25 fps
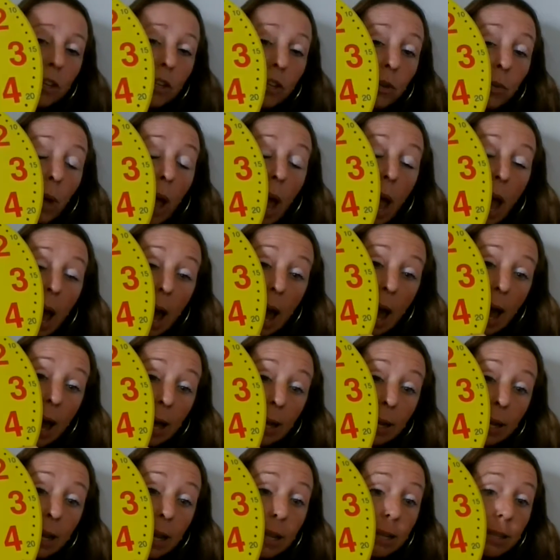to
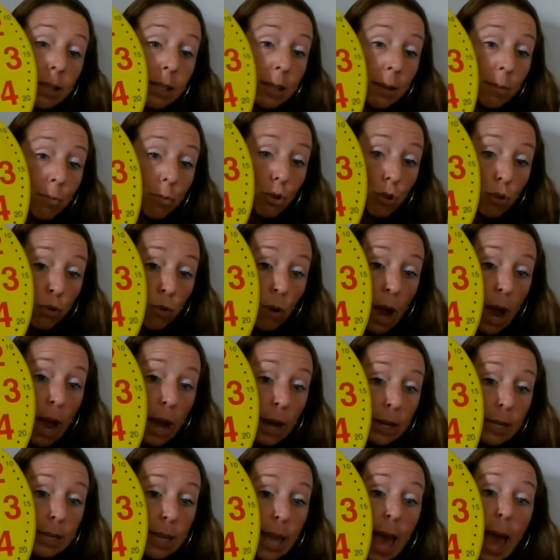add and
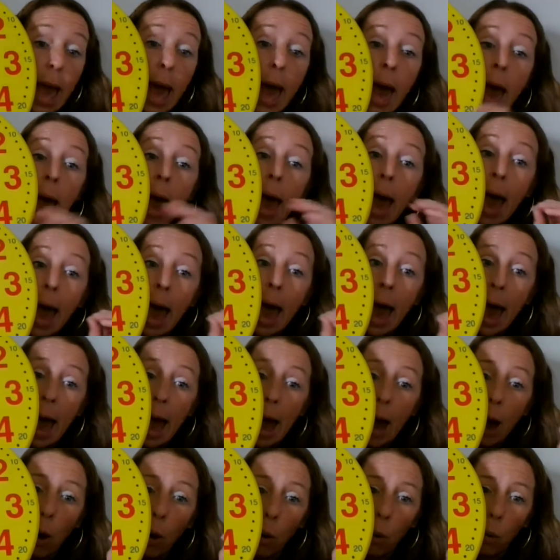subtract
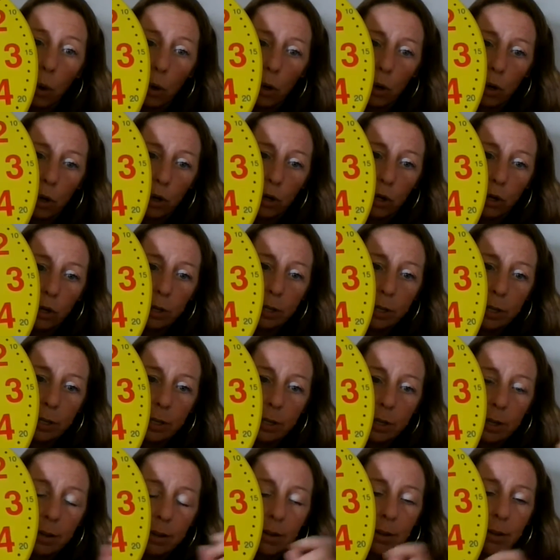
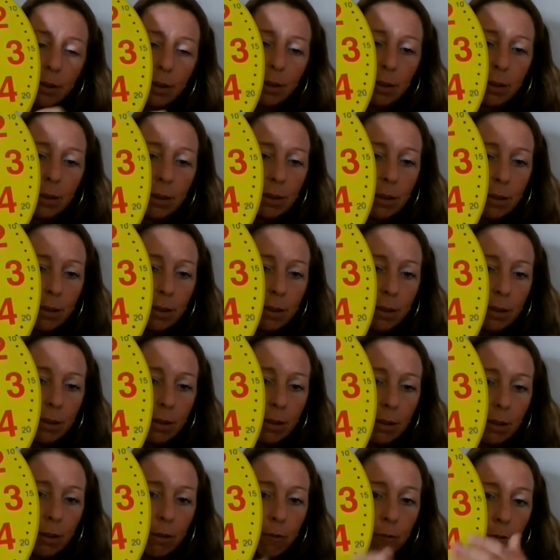hours
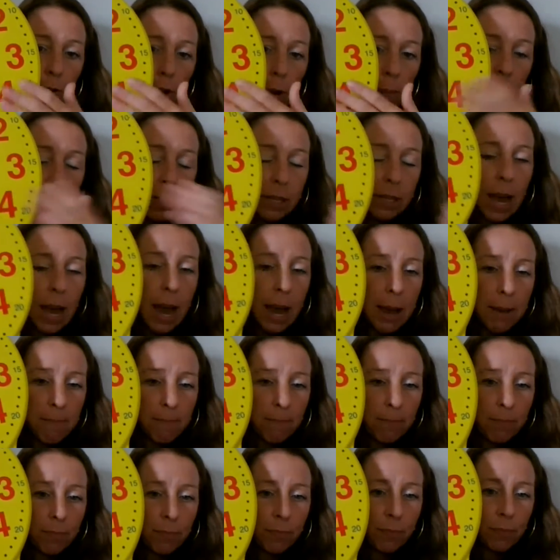from the
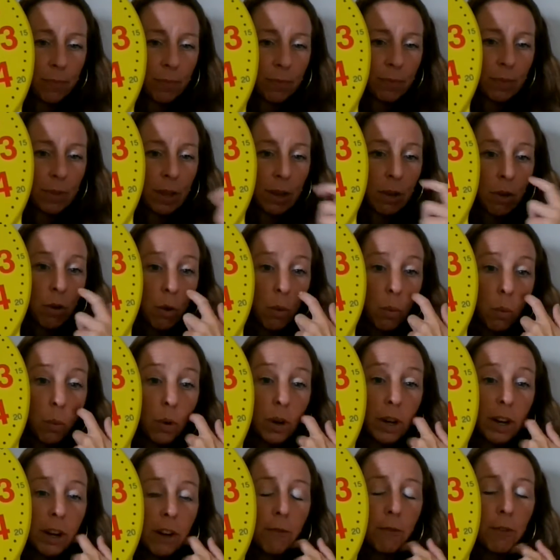time. We're
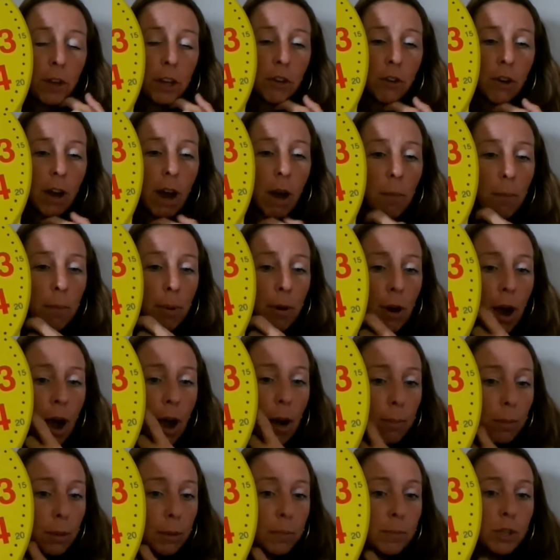going to figure out
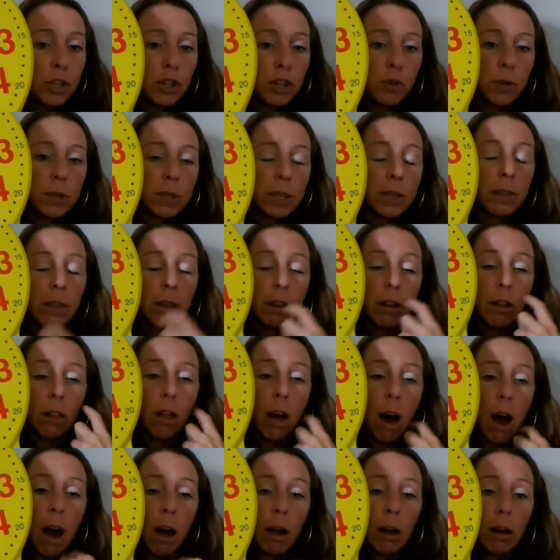problems using the
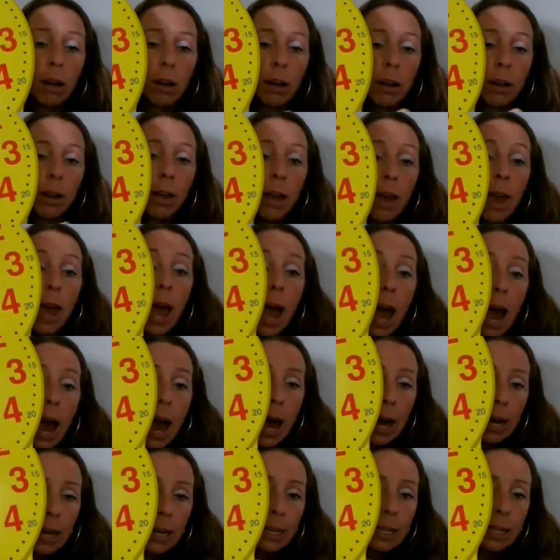clock,
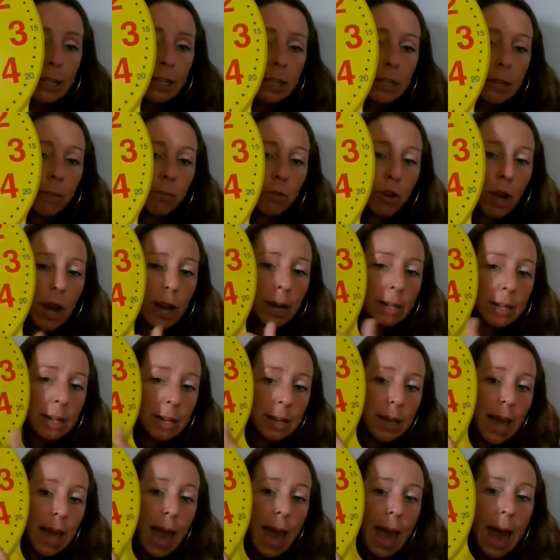adding and
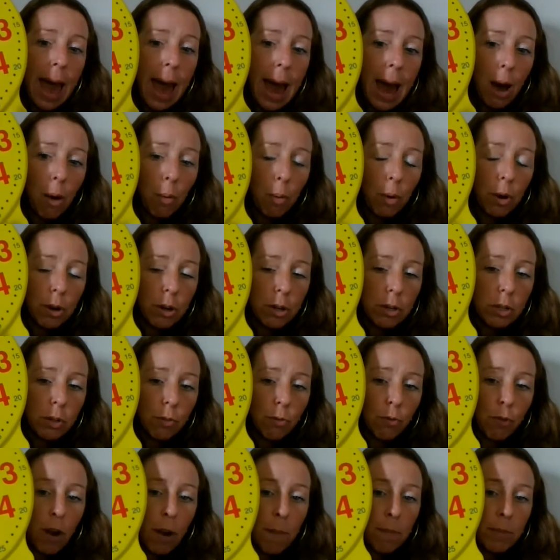subtracting hours
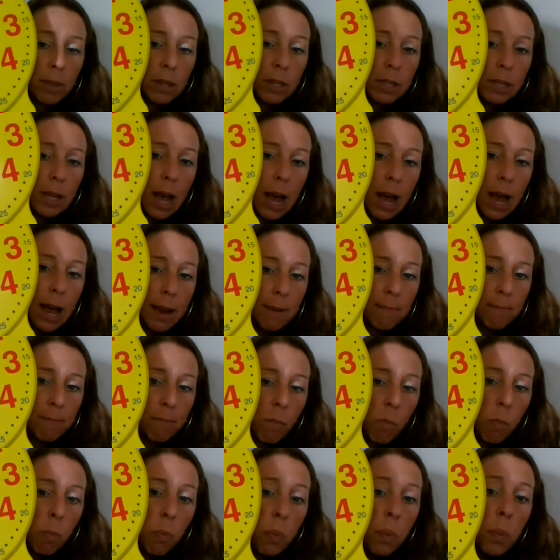from the time.
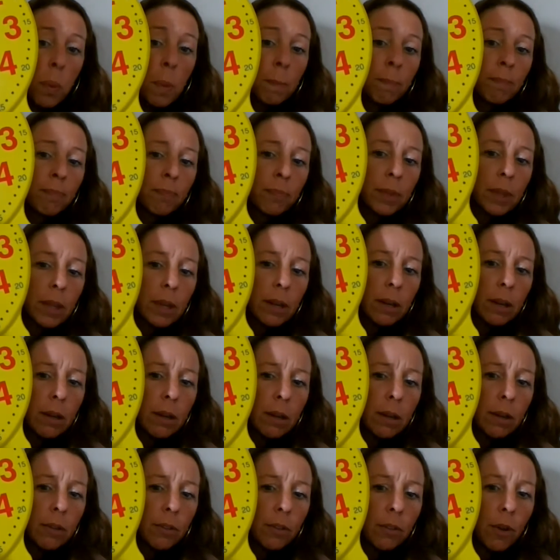
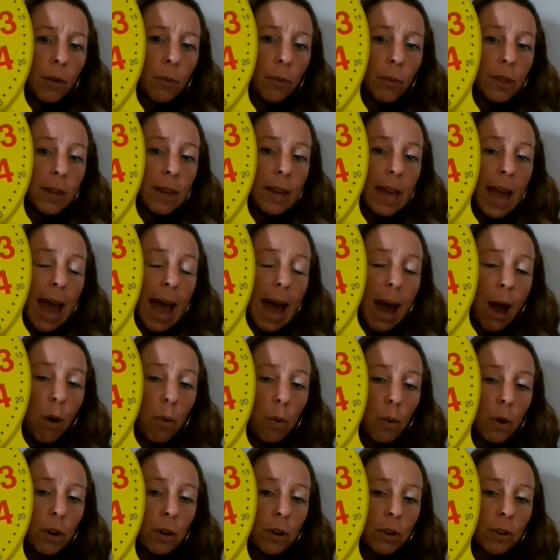So the
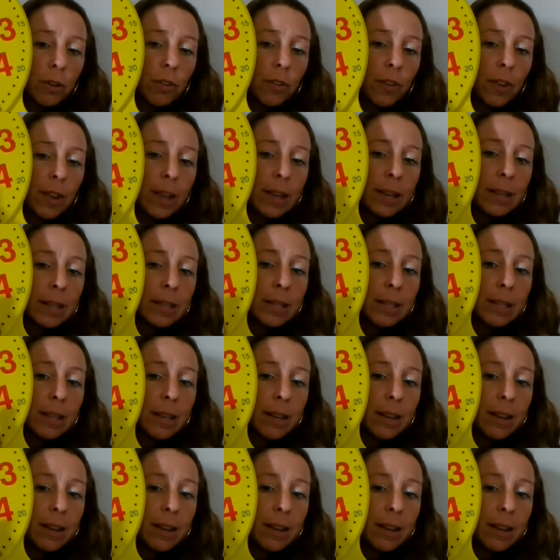hours is